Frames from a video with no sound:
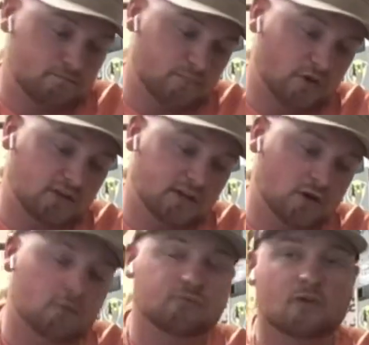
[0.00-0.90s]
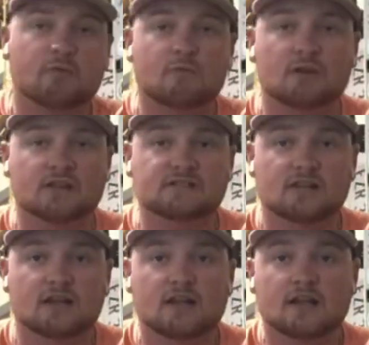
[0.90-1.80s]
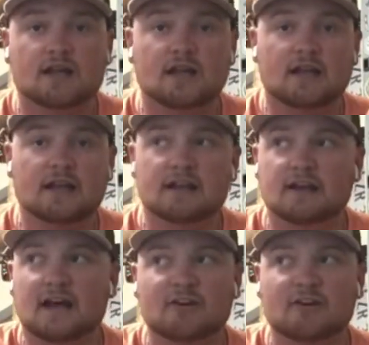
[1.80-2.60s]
ripple mullets. And I